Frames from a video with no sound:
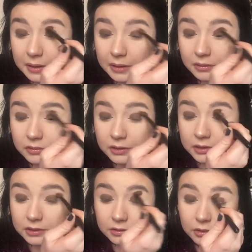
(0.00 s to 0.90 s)
I don't think
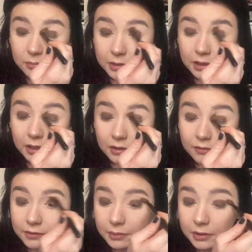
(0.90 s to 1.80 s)
this is going to blend out
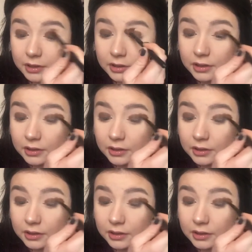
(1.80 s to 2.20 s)
very well.